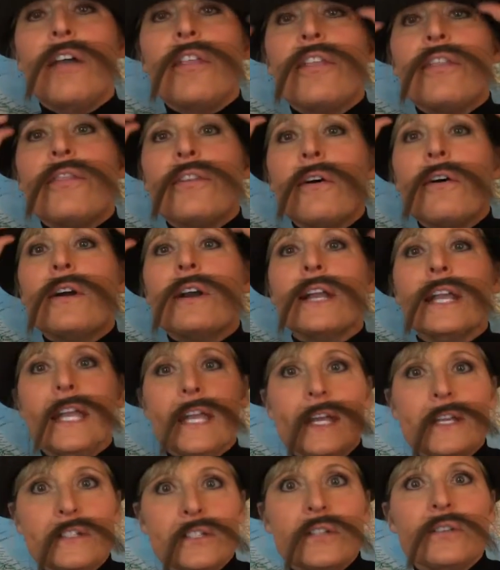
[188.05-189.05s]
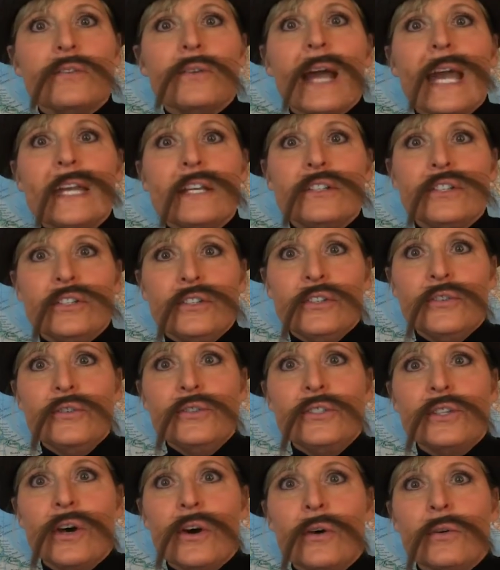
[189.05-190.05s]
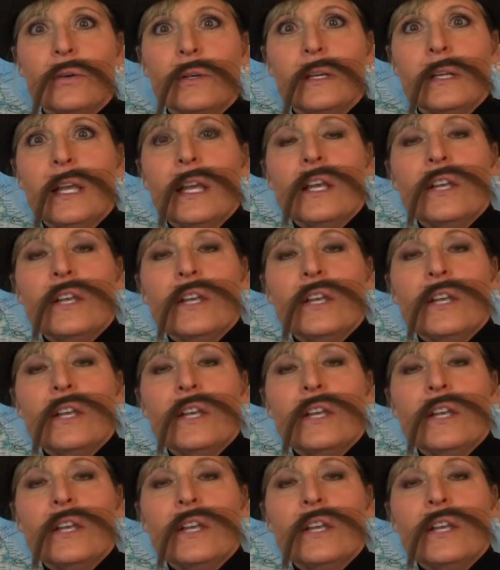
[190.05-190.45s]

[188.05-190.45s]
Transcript: Authority is the right to do so.